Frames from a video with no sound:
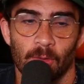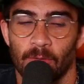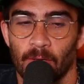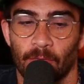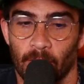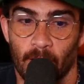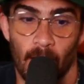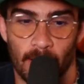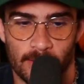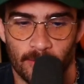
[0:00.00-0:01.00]
different
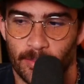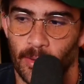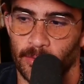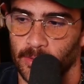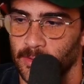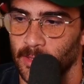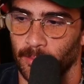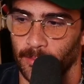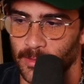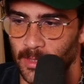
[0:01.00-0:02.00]
kinds of protein
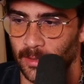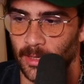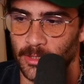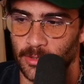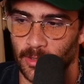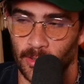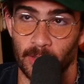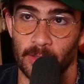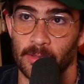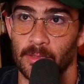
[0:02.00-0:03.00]
supplements. Like Legendary
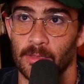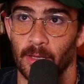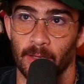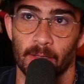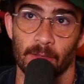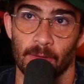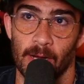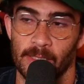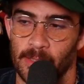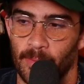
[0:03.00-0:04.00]
does these like
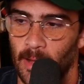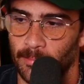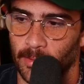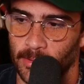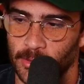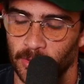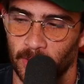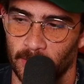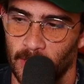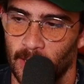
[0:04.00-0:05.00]
crazy Pop-Tarts
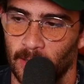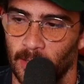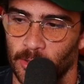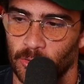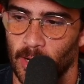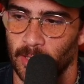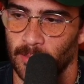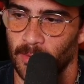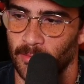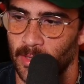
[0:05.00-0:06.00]
like that. I like trying
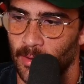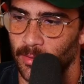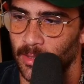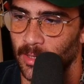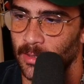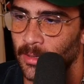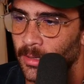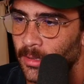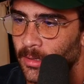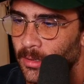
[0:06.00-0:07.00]
them every now and then.
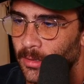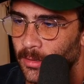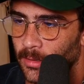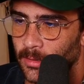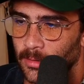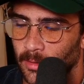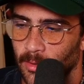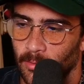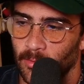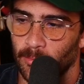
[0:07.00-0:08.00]
You
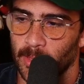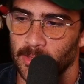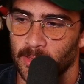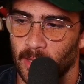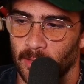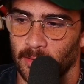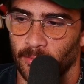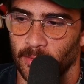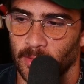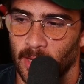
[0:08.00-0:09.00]
know, everybody's got
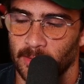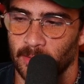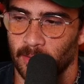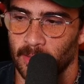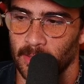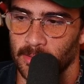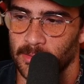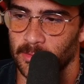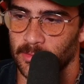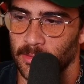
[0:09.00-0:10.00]
different dietary
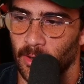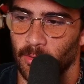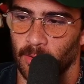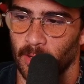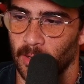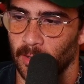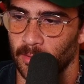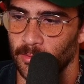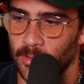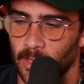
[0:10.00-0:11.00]
needs, so
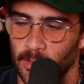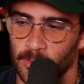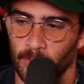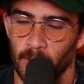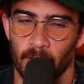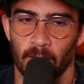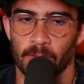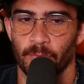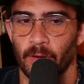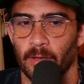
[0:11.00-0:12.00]
who cares? But
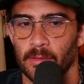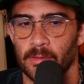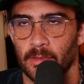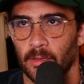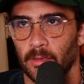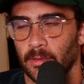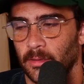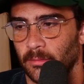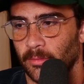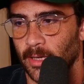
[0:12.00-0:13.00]
as far as the
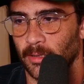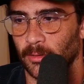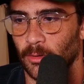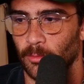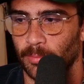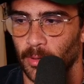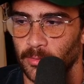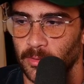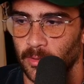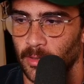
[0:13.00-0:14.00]
regular old
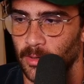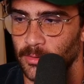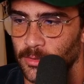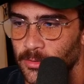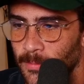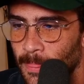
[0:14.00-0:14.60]
protein goes,